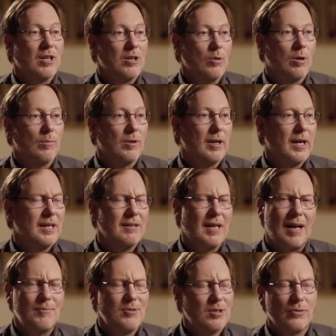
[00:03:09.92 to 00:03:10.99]
really normal and
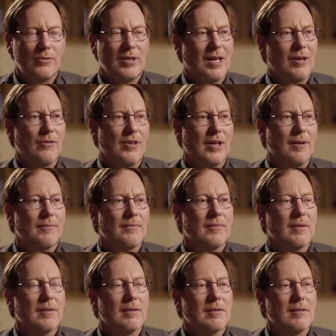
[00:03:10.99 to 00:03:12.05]
absolutely healthy.
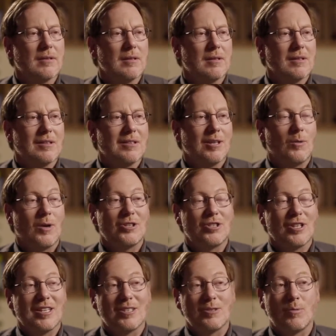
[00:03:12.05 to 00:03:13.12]
The
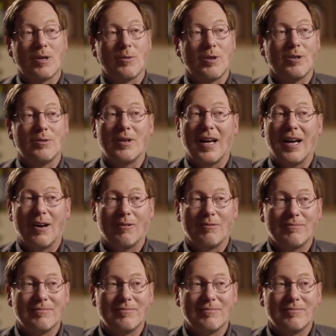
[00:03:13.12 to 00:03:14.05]
question is, what do we do now?